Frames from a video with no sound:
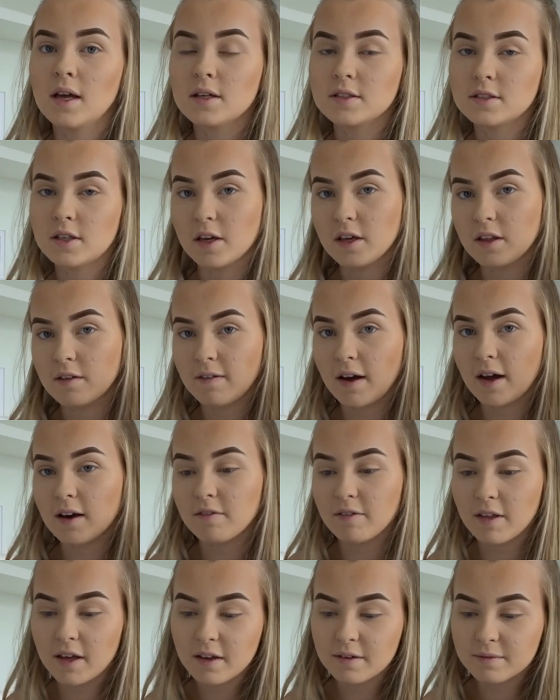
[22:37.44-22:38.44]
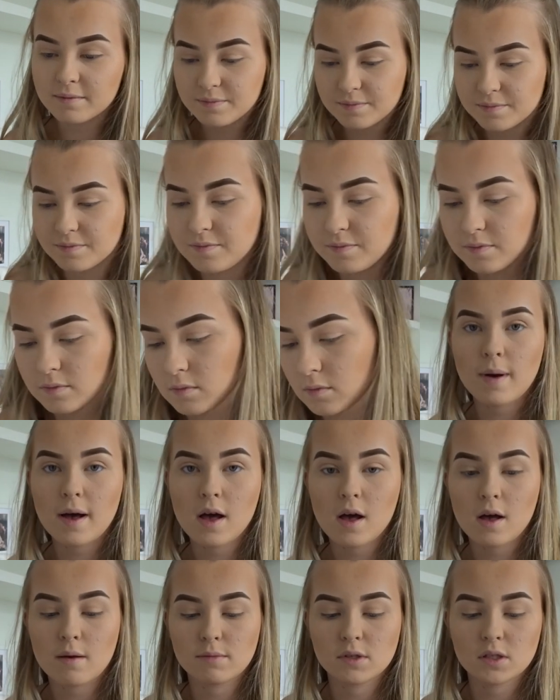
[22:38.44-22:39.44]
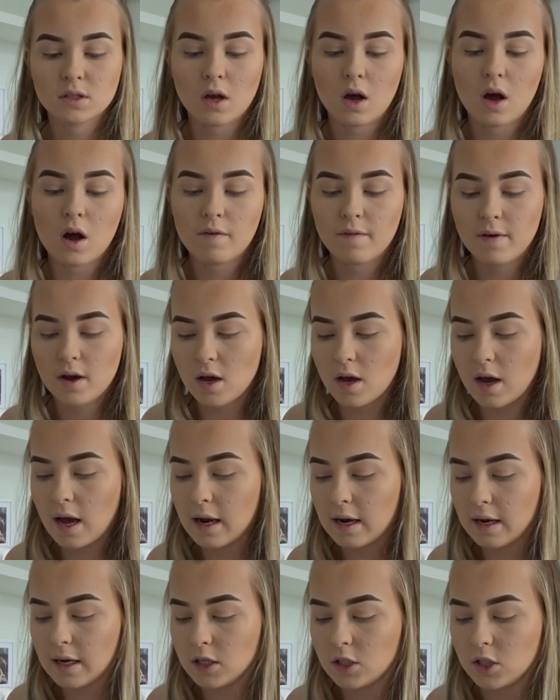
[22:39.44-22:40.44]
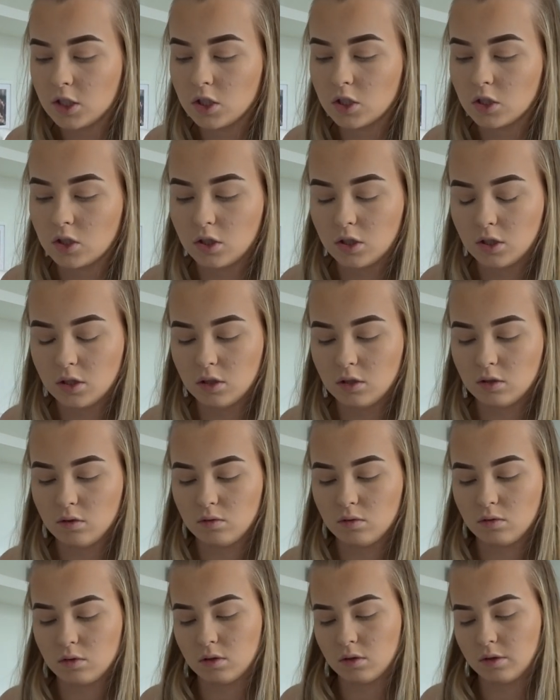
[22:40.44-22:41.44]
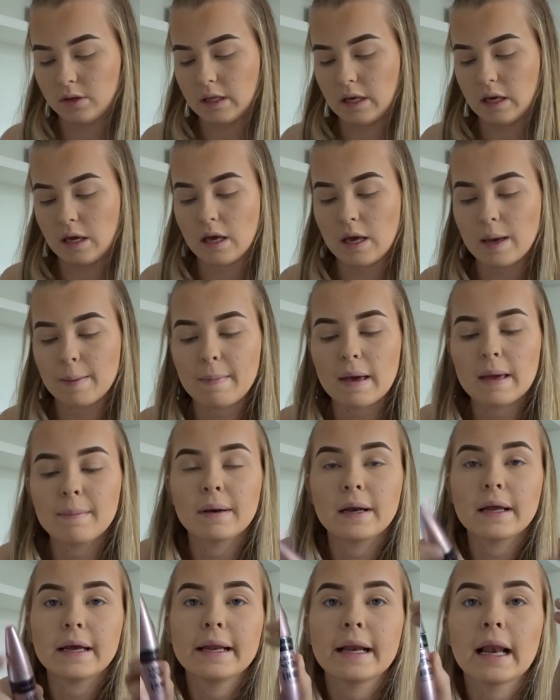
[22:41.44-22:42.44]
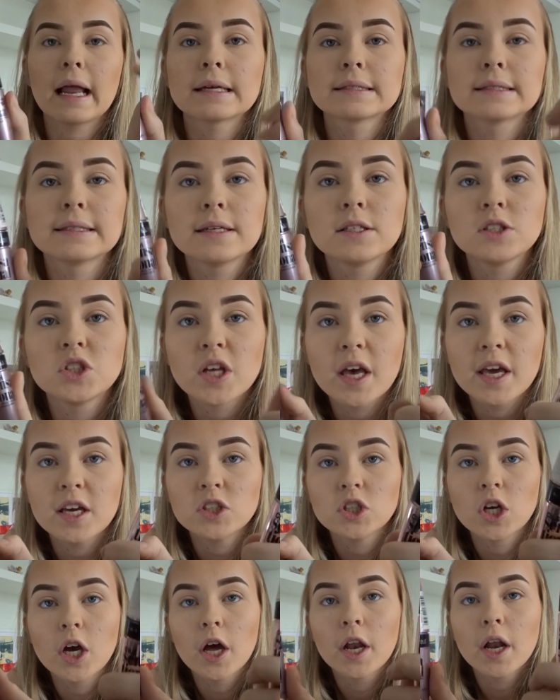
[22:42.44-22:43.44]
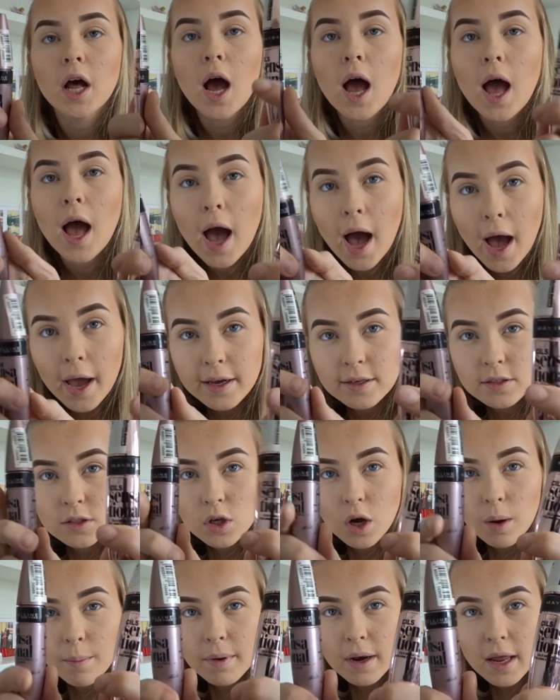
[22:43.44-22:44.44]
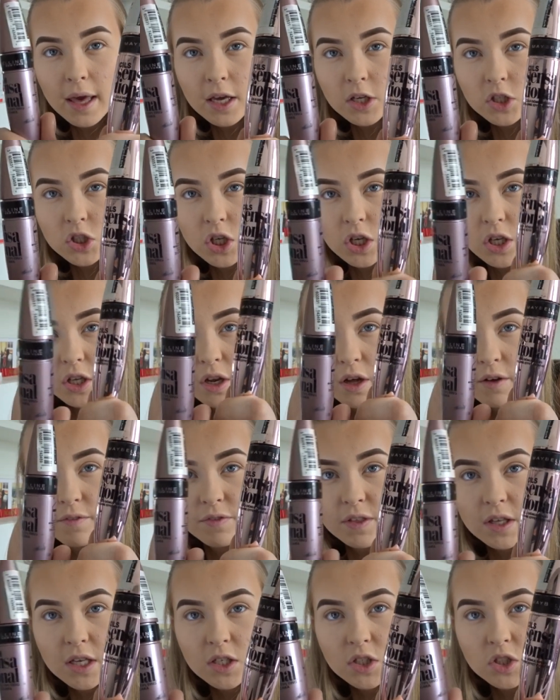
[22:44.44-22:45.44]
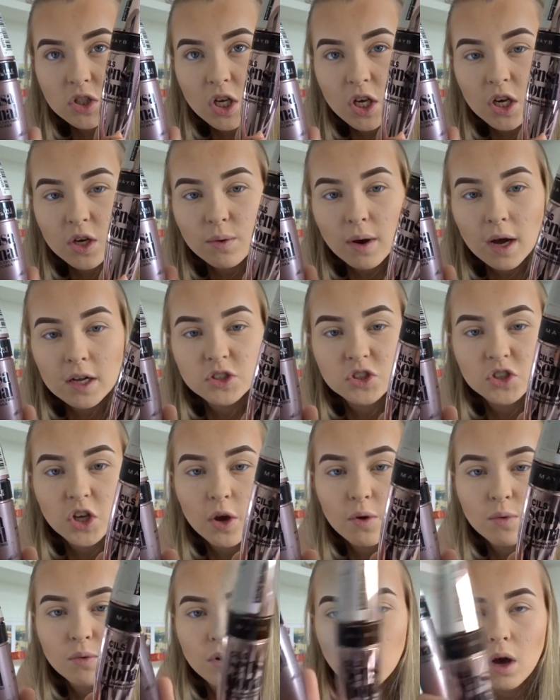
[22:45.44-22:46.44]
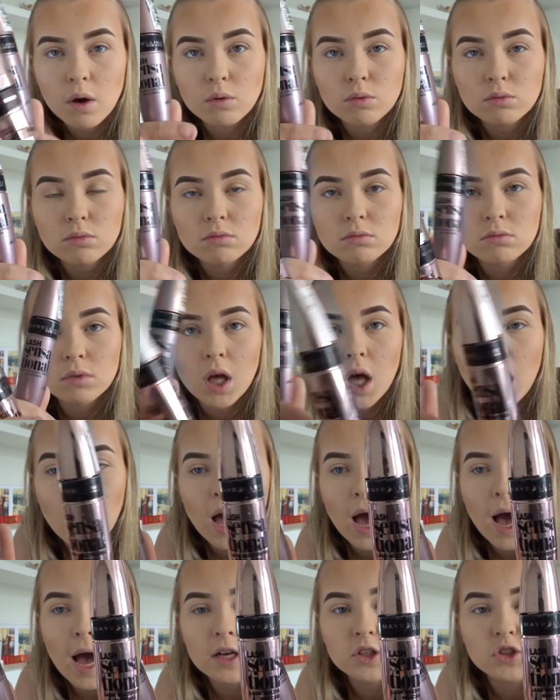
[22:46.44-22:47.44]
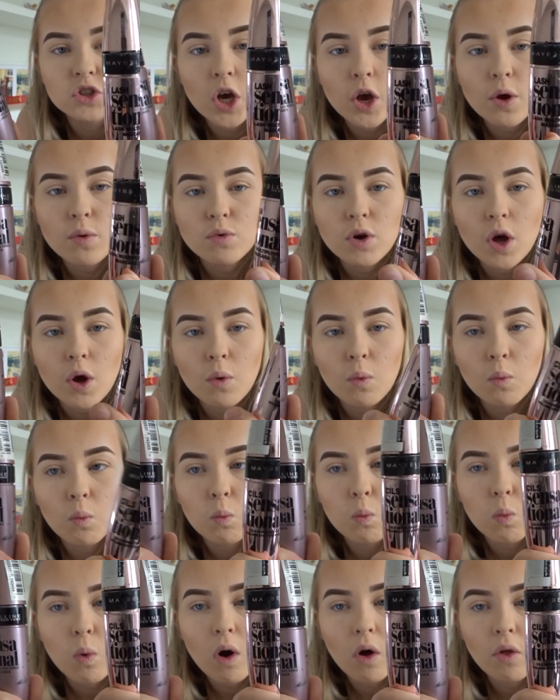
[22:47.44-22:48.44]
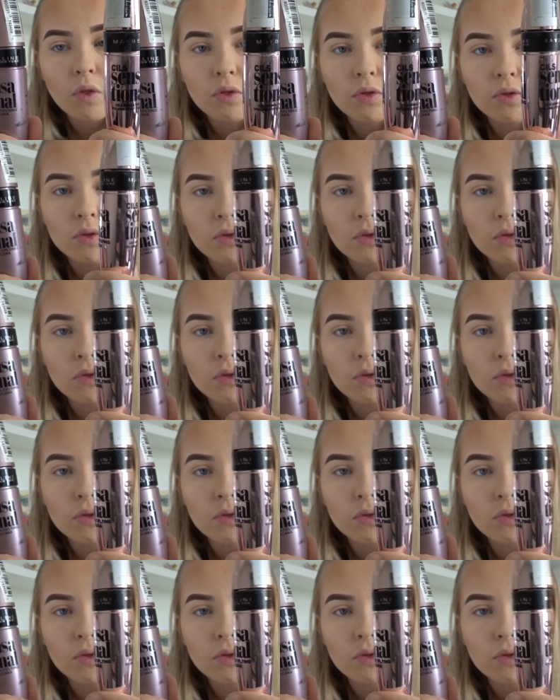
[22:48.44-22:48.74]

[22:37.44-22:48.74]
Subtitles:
show you the final thing. My mascara, I literally just use the Maybelline Last Sensation. I use a combination of these two. I don't know what.